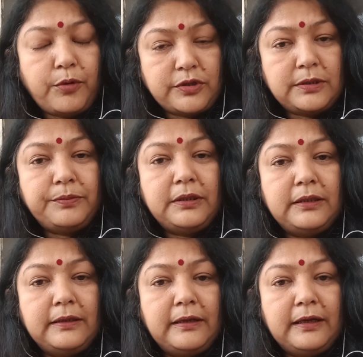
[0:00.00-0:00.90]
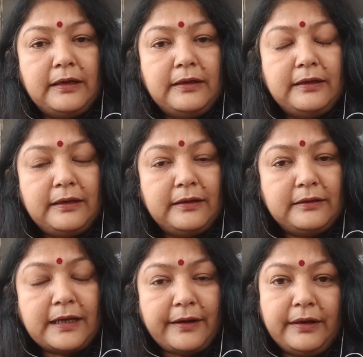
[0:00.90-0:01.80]
possible
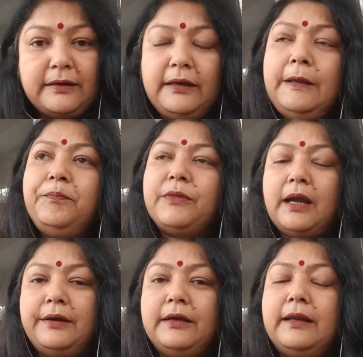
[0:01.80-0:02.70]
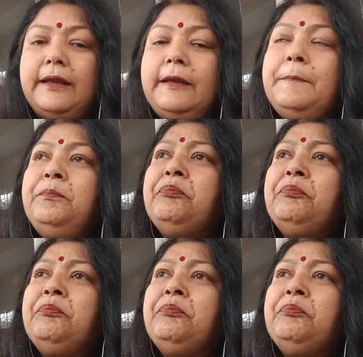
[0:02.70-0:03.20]
directly, underlining,